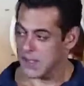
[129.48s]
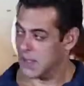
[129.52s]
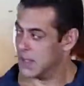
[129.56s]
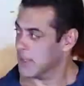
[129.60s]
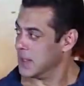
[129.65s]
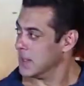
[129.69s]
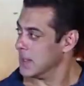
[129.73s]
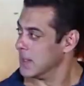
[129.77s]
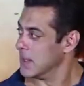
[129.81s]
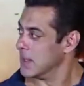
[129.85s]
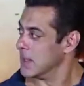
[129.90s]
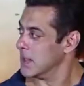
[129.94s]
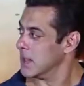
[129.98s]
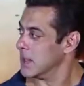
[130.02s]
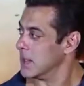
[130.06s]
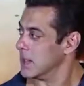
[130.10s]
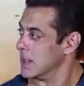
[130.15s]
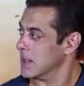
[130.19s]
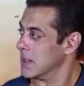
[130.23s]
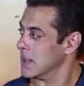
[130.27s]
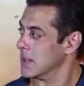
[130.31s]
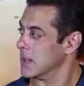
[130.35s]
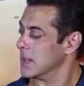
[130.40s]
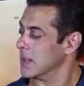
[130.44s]

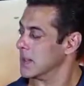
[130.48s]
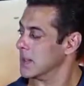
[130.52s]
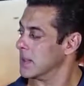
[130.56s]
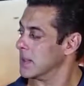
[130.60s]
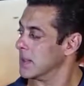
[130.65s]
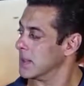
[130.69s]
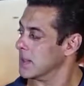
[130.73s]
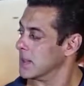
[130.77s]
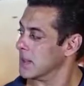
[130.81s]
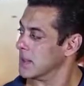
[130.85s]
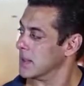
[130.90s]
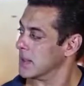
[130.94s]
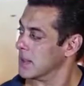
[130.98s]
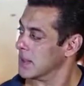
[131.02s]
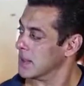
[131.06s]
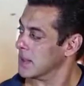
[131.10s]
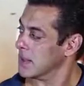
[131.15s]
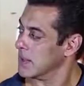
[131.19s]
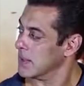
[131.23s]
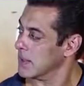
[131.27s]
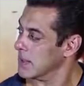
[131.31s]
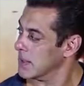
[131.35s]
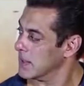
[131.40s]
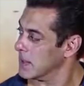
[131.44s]

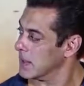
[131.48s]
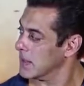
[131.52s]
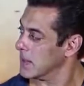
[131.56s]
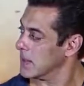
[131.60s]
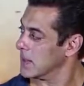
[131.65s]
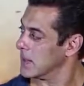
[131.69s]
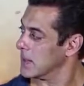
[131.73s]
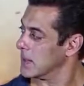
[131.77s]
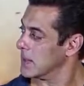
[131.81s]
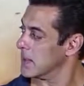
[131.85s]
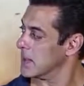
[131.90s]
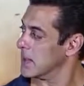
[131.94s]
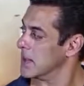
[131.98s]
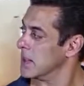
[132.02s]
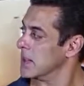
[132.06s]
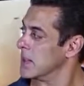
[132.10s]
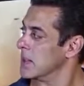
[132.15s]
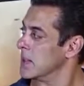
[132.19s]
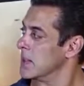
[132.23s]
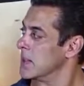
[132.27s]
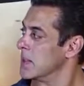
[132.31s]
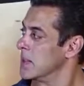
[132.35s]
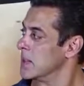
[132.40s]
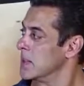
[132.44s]

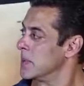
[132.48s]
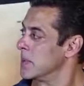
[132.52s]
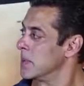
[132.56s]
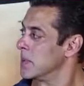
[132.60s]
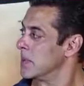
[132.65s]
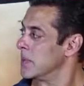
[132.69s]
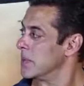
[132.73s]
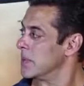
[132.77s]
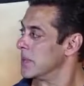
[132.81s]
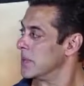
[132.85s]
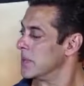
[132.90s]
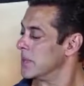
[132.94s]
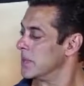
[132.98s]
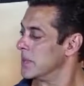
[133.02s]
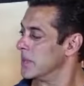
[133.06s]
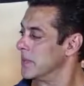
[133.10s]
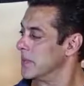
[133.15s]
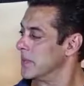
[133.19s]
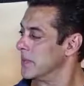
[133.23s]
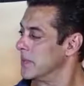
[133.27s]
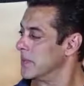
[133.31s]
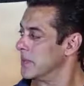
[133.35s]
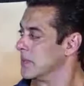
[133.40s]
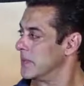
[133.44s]

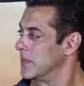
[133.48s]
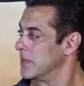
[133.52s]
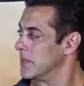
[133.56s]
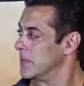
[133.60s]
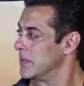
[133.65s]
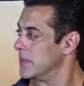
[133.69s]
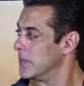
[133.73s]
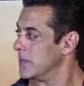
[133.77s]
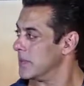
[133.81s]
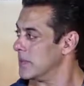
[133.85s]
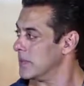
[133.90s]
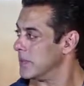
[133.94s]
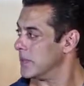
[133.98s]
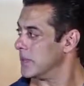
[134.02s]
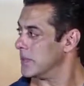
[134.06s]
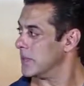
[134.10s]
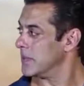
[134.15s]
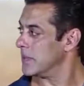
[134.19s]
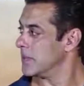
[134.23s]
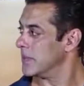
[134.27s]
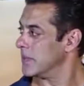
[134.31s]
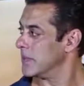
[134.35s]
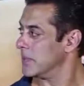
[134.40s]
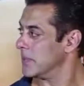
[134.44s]

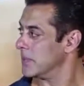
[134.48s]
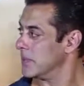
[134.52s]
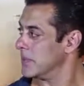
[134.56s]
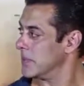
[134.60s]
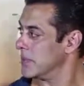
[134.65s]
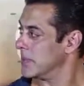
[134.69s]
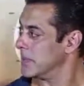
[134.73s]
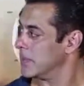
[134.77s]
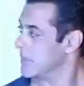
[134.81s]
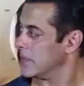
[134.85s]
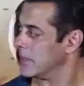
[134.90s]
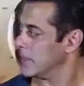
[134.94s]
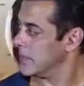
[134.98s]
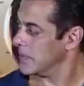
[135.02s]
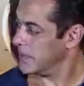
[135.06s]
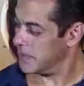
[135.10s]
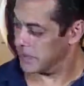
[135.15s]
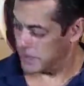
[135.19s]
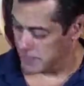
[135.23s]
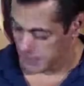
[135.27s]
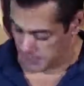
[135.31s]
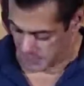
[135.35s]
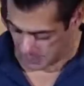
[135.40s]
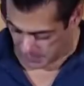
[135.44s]

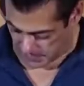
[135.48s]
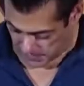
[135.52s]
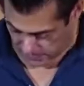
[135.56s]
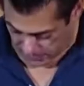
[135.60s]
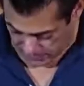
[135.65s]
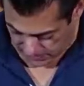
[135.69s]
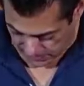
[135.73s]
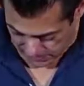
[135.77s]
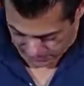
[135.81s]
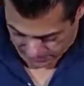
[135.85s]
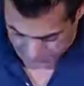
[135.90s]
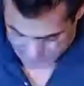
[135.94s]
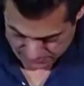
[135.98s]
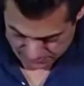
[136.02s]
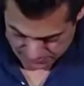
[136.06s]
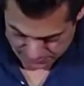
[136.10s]
(silent)